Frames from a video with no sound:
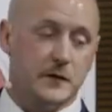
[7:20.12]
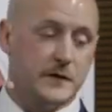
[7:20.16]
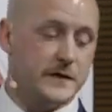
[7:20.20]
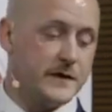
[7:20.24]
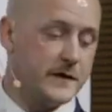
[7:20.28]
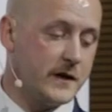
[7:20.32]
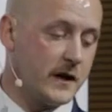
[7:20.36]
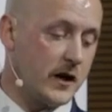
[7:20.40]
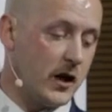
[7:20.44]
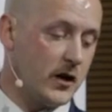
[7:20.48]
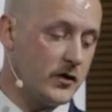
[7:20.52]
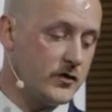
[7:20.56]

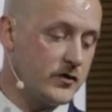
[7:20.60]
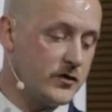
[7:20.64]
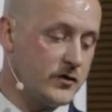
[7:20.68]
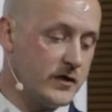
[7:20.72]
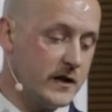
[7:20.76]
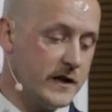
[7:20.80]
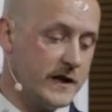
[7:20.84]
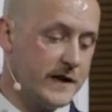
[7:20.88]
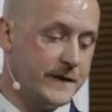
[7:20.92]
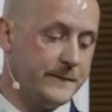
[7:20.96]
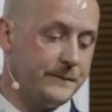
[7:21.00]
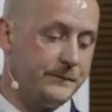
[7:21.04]
into the
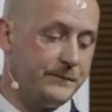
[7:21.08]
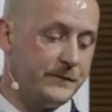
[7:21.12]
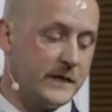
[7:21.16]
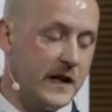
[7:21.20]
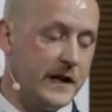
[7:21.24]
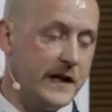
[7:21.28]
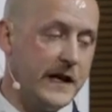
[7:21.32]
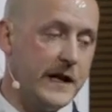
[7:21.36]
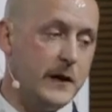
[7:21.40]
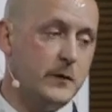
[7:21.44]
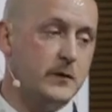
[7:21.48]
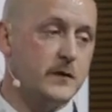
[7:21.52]
country,
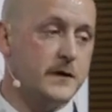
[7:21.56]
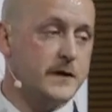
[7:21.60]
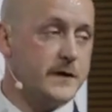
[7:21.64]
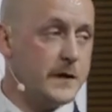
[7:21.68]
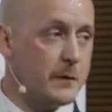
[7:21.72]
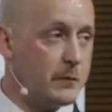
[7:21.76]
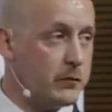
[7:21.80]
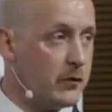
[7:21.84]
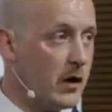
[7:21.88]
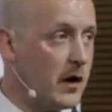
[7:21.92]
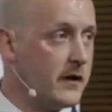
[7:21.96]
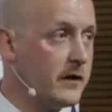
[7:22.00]
and he was
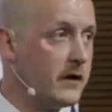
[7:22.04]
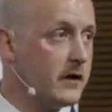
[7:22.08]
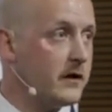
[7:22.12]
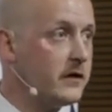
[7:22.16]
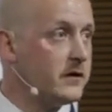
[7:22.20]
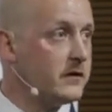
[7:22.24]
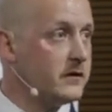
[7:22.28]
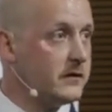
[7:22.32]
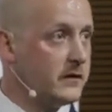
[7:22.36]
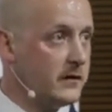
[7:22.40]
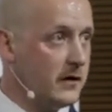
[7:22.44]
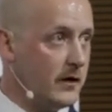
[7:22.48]
the brother
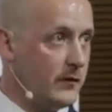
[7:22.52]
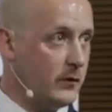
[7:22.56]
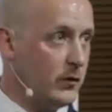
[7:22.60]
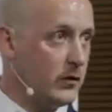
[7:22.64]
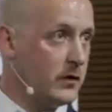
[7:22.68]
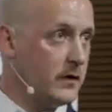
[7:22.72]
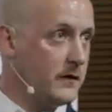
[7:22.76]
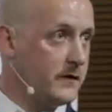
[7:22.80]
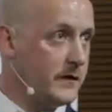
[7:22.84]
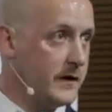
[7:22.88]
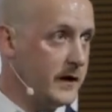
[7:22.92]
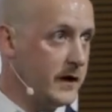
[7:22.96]
of
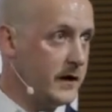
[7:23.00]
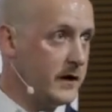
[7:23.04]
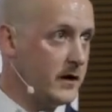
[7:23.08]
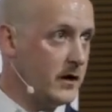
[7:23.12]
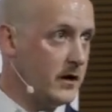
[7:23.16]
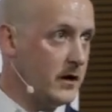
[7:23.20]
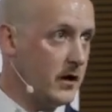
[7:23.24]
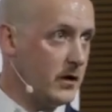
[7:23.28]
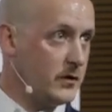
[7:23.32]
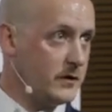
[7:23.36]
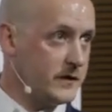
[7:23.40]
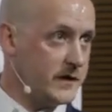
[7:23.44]
one of the
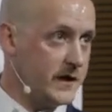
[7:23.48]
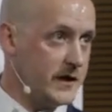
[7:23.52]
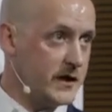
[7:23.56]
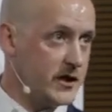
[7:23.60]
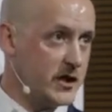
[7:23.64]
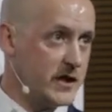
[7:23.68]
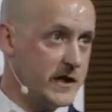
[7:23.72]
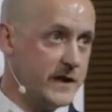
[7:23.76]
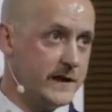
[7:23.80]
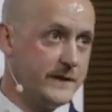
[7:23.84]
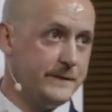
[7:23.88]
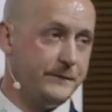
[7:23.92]

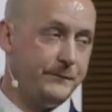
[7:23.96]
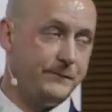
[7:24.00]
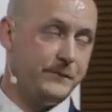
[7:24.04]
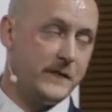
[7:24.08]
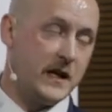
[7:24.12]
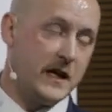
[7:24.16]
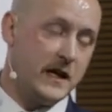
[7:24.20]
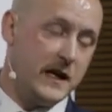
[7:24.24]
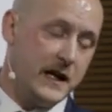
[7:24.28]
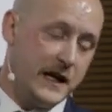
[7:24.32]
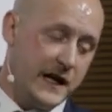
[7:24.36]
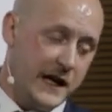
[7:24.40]
OCG.
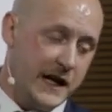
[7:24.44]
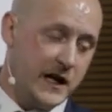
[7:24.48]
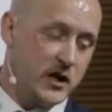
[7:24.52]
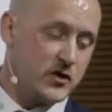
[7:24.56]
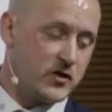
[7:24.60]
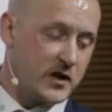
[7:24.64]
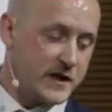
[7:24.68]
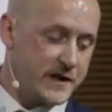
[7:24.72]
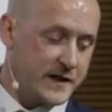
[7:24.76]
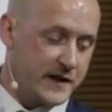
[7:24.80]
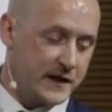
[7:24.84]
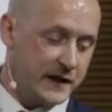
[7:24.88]

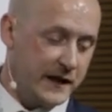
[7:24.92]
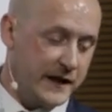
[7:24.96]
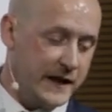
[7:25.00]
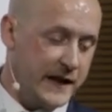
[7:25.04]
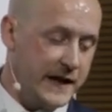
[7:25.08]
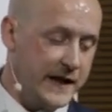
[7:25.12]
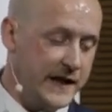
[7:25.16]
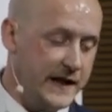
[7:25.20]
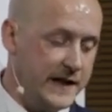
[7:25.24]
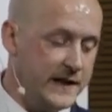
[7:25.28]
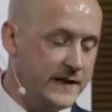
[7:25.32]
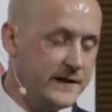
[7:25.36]
Interestingly,
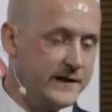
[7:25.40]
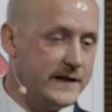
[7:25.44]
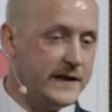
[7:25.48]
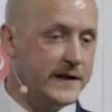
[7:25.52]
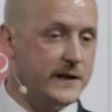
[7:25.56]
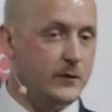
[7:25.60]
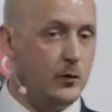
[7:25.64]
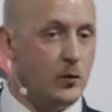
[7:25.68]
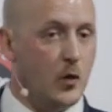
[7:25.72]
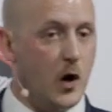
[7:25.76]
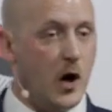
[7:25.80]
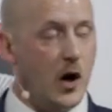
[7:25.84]
he
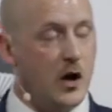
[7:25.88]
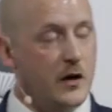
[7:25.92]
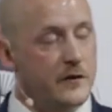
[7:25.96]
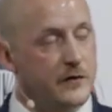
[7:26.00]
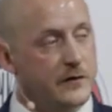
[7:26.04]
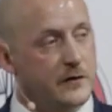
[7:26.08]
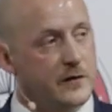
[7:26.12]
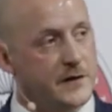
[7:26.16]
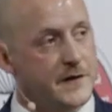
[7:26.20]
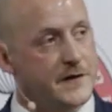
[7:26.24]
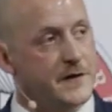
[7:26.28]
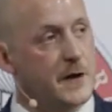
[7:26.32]
did work
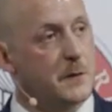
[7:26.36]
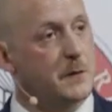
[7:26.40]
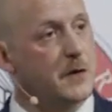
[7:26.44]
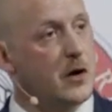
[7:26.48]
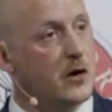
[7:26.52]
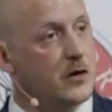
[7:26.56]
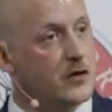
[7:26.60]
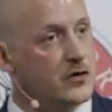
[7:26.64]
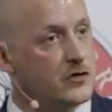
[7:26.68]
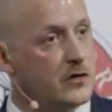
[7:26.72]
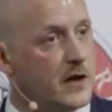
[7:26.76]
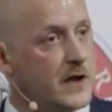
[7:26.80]
for a
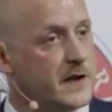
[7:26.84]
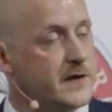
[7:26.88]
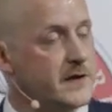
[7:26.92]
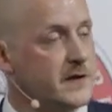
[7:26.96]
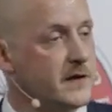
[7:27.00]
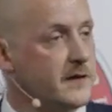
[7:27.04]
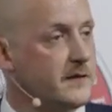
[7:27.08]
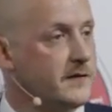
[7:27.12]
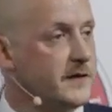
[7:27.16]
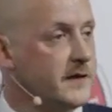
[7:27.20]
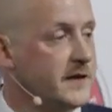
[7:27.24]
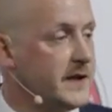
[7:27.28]

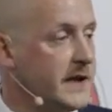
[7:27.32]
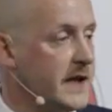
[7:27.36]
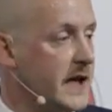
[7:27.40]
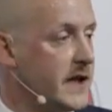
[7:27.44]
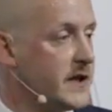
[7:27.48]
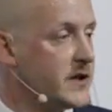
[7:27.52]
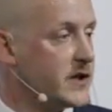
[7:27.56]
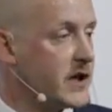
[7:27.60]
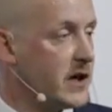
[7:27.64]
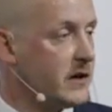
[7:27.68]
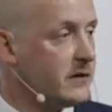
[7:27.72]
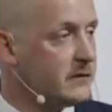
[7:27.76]
subcontractor for
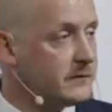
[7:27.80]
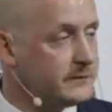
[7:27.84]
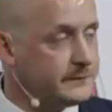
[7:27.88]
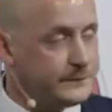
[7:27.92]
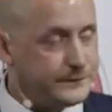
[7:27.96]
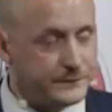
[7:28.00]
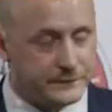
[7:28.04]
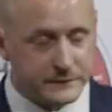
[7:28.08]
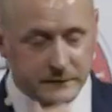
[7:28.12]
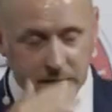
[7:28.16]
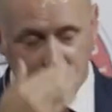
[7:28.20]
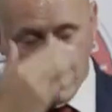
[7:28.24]
DHL
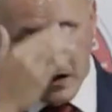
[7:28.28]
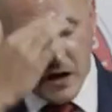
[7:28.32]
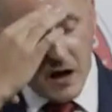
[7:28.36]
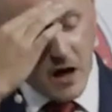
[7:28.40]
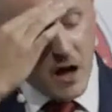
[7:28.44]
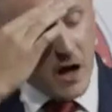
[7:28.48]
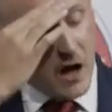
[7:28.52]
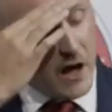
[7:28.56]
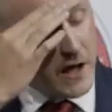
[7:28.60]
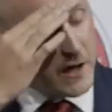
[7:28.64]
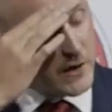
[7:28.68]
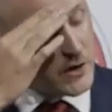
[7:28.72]

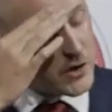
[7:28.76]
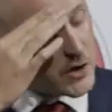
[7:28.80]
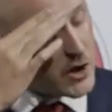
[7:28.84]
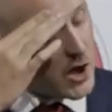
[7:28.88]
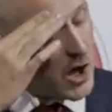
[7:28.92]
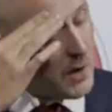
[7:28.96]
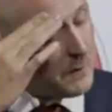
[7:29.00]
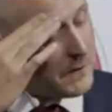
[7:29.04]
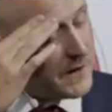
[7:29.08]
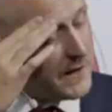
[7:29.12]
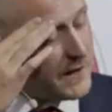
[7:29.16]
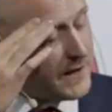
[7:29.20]
in
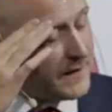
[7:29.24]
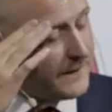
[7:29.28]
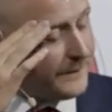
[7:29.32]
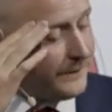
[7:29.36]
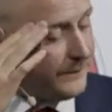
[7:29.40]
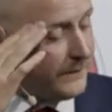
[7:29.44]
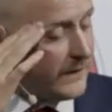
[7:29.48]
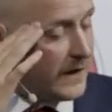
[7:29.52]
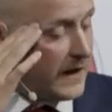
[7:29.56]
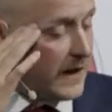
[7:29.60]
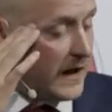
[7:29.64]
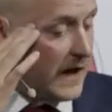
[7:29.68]
Germany,
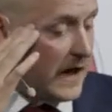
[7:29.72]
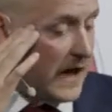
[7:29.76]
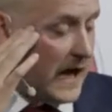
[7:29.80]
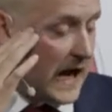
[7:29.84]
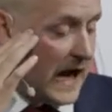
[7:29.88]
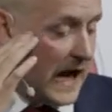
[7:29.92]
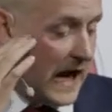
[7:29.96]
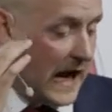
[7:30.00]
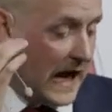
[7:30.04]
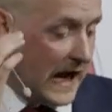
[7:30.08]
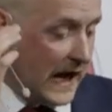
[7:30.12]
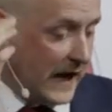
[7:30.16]

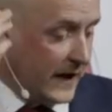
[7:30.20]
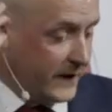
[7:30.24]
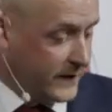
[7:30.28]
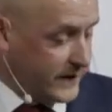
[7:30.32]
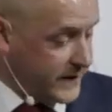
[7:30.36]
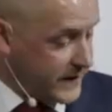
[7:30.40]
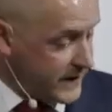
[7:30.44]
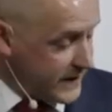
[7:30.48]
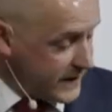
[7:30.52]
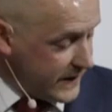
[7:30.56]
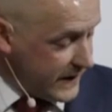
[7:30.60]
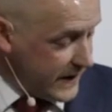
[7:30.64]

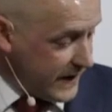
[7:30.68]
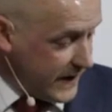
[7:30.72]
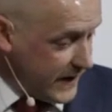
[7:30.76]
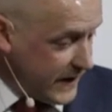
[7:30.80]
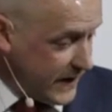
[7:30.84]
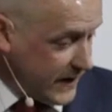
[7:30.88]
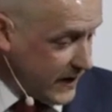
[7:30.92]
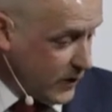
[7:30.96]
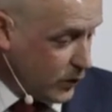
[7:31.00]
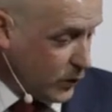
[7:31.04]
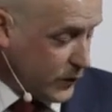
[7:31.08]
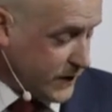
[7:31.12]
and
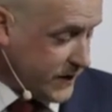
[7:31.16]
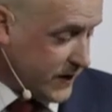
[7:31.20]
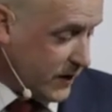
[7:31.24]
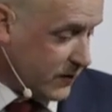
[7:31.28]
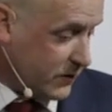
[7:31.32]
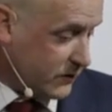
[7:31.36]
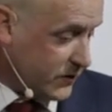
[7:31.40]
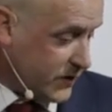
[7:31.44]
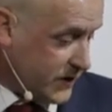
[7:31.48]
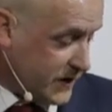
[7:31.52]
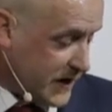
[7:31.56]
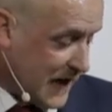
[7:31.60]
it
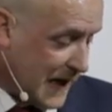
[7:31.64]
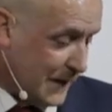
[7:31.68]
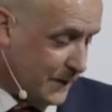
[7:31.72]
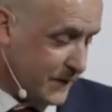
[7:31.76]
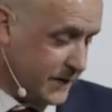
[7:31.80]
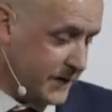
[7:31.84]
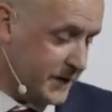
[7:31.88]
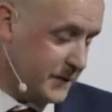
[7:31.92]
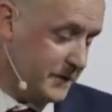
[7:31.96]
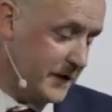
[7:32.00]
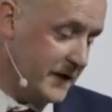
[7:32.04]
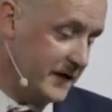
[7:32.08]
also just
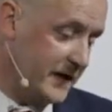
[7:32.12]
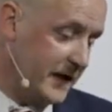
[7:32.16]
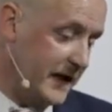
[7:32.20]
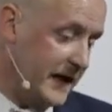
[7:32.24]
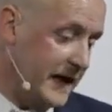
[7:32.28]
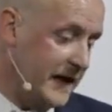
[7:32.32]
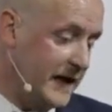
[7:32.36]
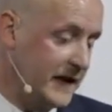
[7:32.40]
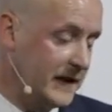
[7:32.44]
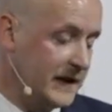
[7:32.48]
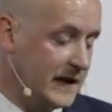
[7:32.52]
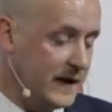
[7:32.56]
happened to be that
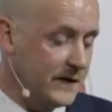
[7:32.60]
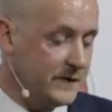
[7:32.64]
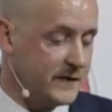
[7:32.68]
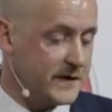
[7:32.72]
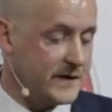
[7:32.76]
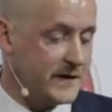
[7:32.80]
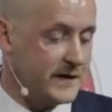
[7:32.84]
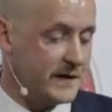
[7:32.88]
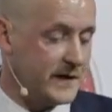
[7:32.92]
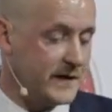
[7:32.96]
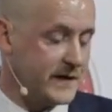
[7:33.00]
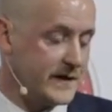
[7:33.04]
he
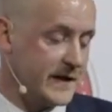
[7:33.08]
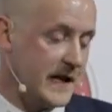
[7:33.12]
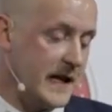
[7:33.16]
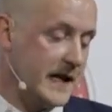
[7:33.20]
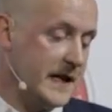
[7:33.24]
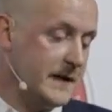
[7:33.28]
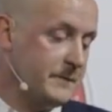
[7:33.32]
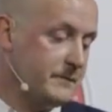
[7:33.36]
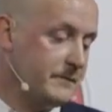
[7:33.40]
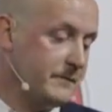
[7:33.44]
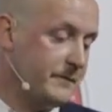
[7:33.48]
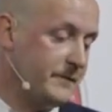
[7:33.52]
lives in the
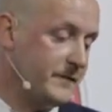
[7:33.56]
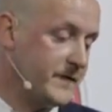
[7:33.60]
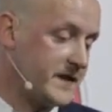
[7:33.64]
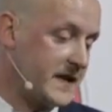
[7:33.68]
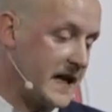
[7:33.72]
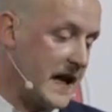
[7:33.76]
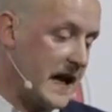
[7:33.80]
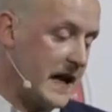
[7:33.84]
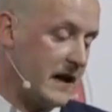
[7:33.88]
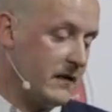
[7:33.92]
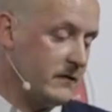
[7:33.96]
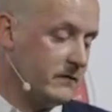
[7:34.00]
same
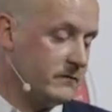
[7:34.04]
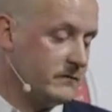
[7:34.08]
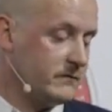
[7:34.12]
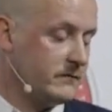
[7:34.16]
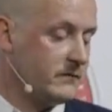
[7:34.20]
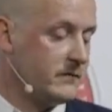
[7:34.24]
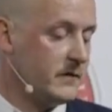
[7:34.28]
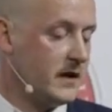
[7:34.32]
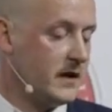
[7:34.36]
town